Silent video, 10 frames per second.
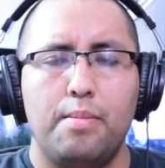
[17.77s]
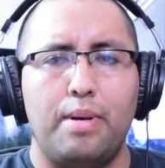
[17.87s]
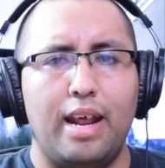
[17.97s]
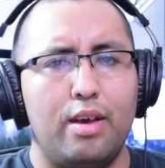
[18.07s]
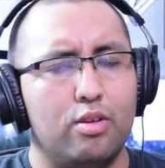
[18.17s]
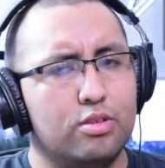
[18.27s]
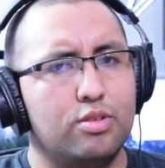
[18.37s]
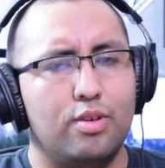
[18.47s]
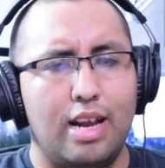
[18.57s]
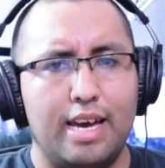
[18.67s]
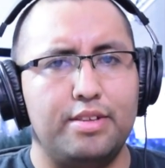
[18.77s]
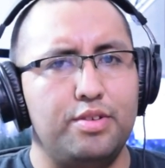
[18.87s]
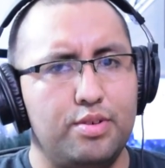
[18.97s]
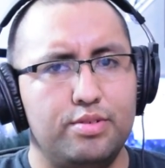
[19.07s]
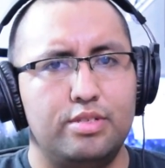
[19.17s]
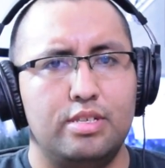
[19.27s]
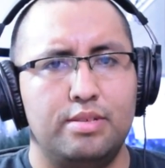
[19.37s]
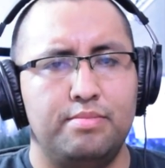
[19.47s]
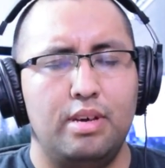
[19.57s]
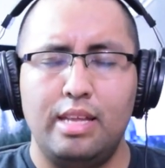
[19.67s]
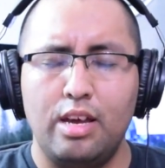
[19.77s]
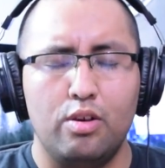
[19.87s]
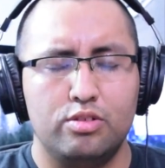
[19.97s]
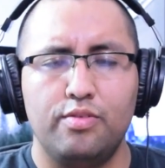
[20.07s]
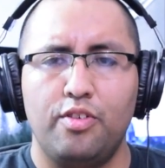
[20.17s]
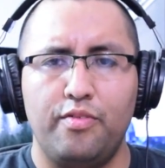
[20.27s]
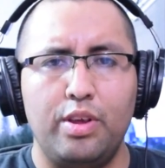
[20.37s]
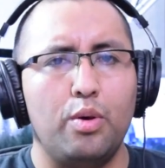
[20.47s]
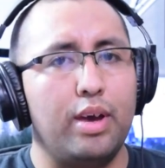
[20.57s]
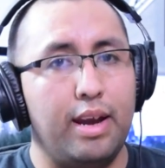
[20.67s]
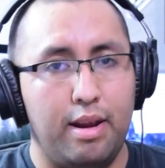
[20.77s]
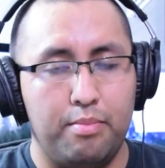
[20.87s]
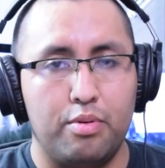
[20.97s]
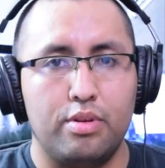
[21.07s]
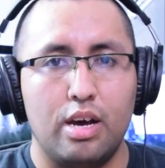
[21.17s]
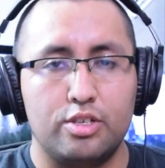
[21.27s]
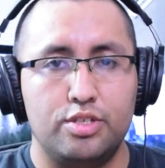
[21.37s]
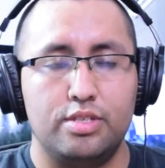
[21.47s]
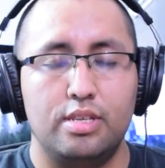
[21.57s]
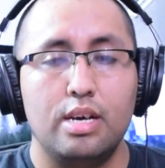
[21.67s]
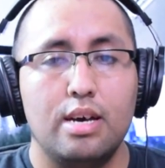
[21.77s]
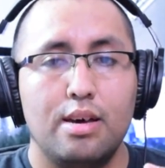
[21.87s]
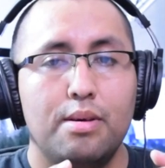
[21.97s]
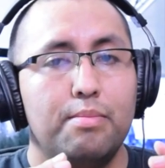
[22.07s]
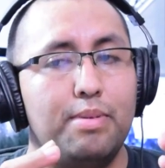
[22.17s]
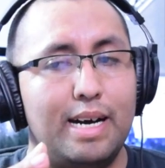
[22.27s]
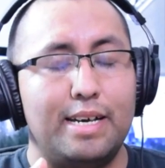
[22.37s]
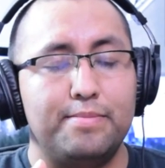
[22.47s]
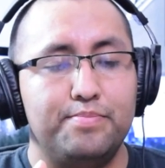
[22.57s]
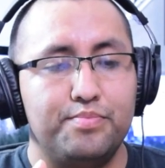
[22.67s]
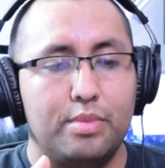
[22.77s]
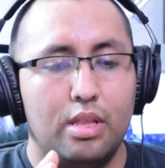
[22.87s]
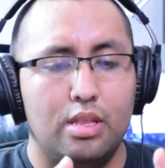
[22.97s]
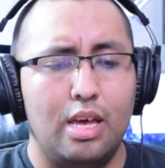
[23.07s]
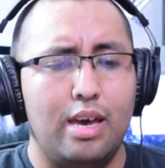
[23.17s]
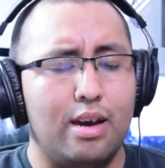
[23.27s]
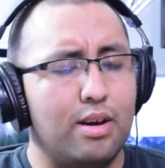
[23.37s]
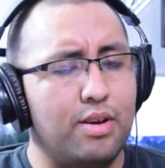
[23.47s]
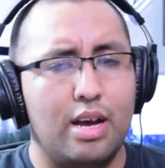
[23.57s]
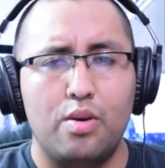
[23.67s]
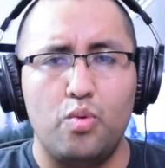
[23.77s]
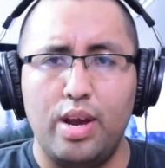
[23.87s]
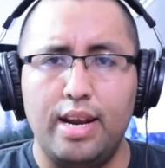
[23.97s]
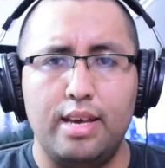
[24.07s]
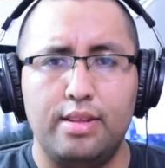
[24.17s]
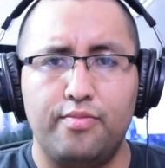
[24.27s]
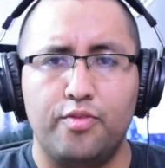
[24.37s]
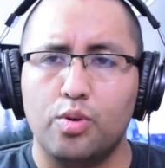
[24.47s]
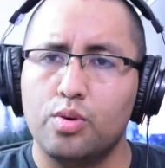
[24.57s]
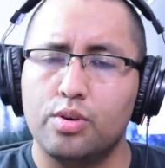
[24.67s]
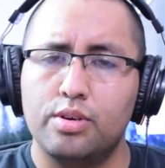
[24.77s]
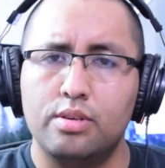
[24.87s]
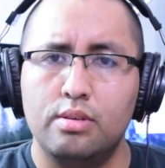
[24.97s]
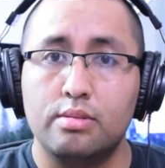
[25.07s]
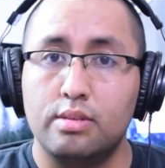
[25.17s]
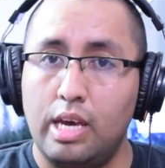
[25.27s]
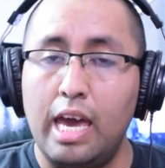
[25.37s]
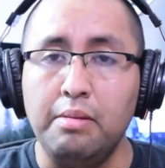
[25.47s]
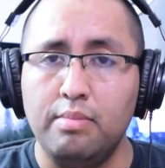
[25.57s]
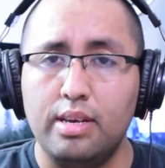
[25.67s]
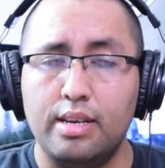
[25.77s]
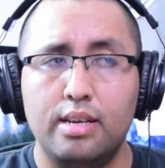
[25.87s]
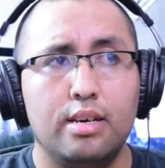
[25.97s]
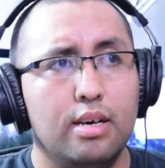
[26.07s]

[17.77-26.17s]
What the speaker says: but I also like to use them, and they're also for video editing production, but they are not rated for gaming.